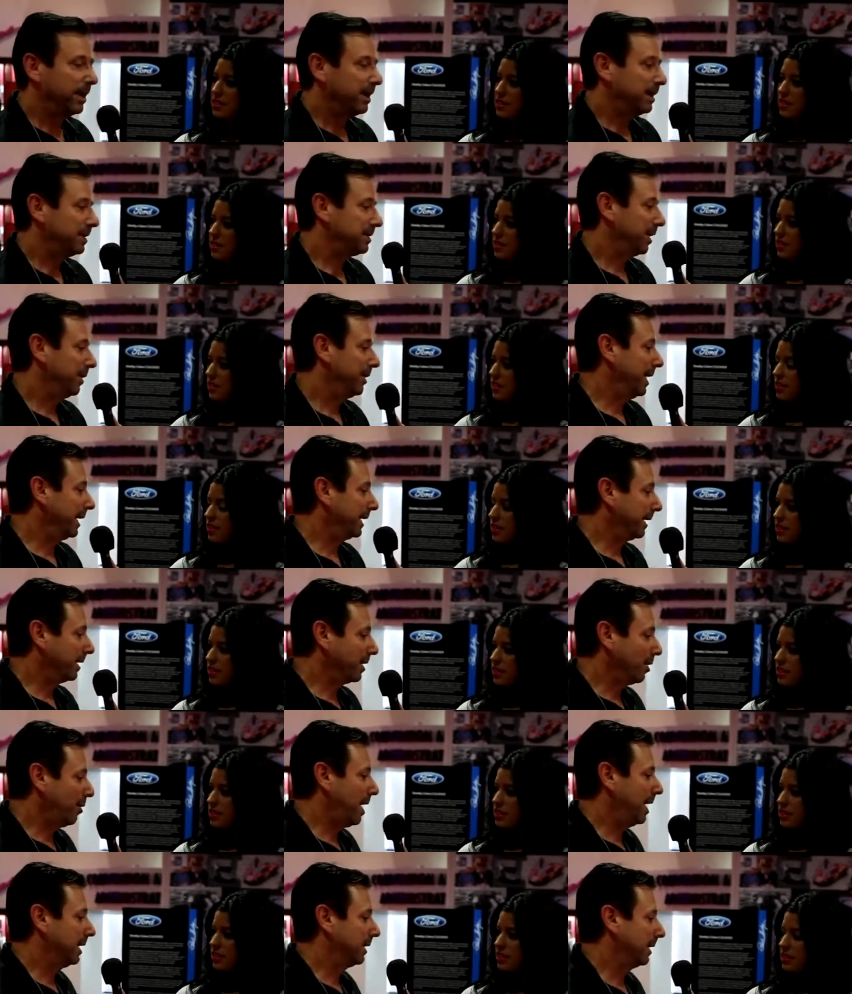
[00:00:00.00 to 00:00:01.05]
Speaker 1: So they can
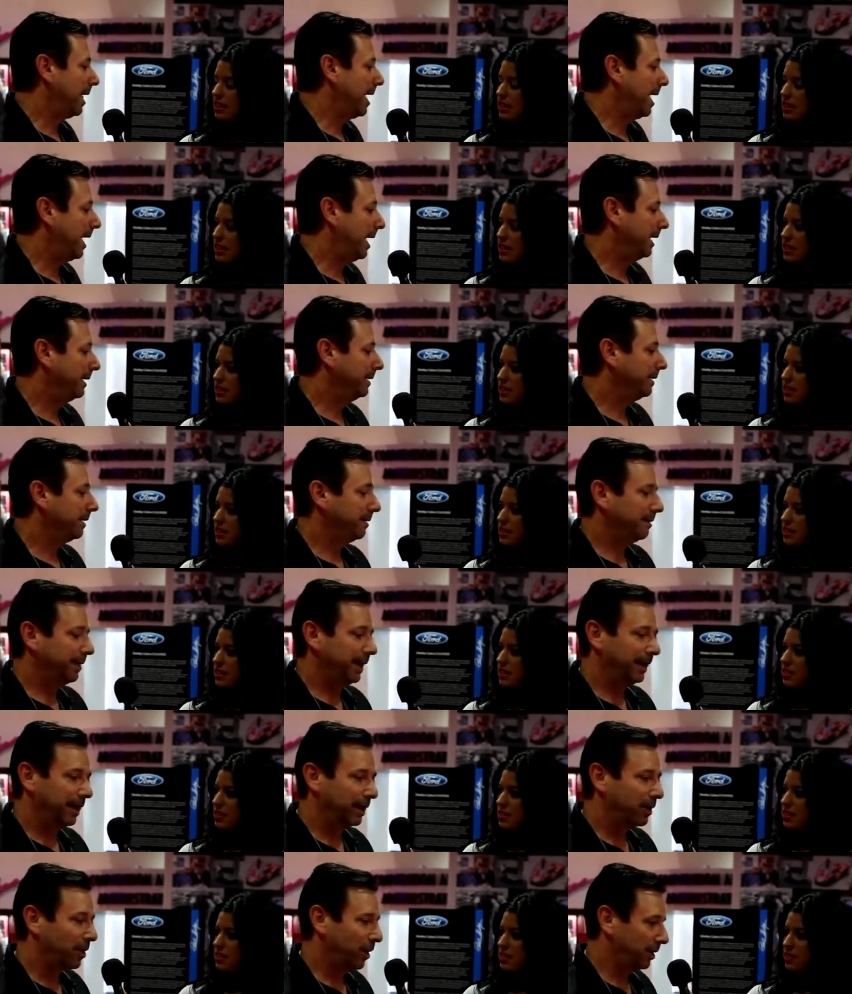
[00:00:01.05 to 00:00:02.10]
go online, they
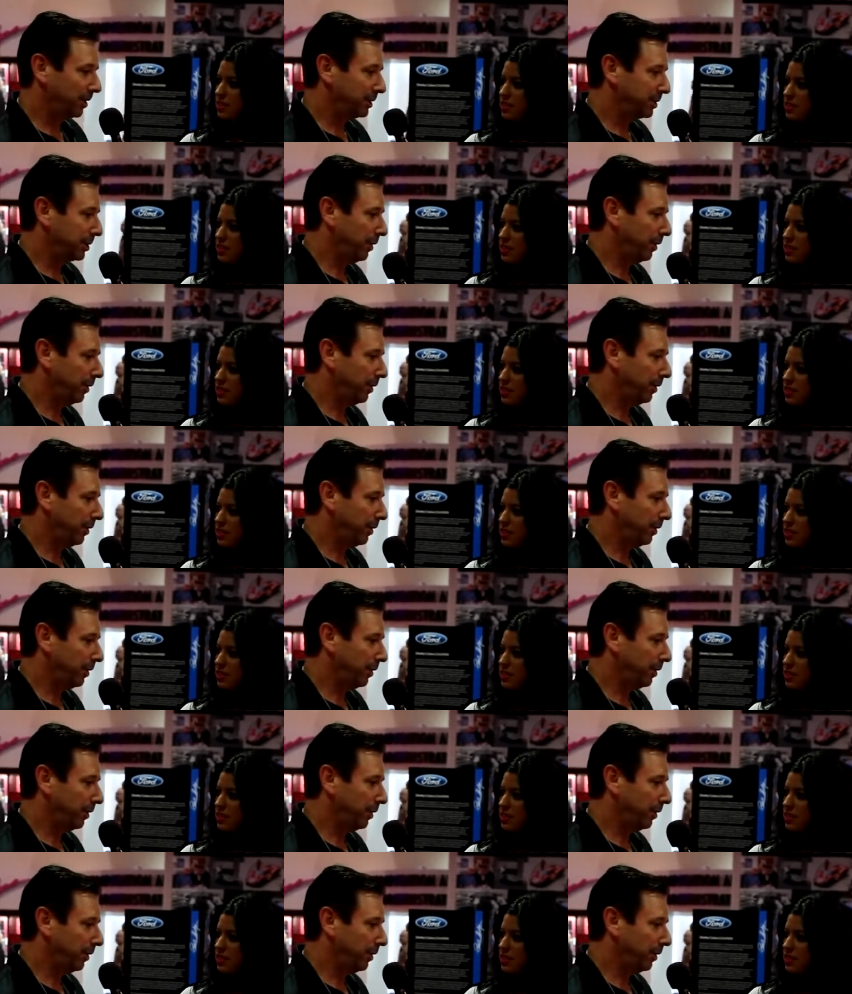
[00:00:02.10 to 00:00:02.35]
can call a